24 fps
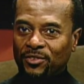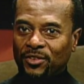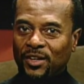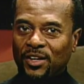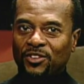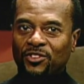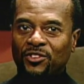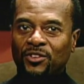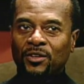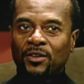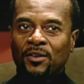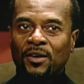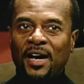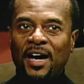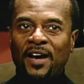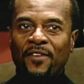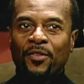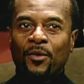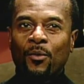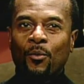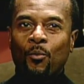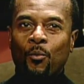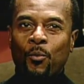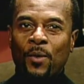they still have
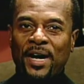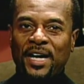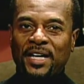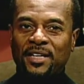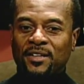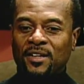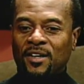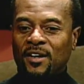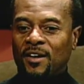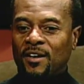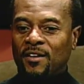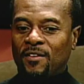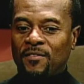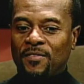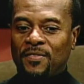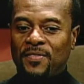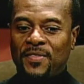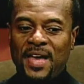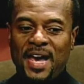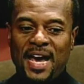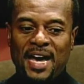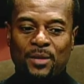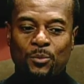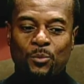the weight of
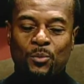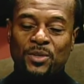that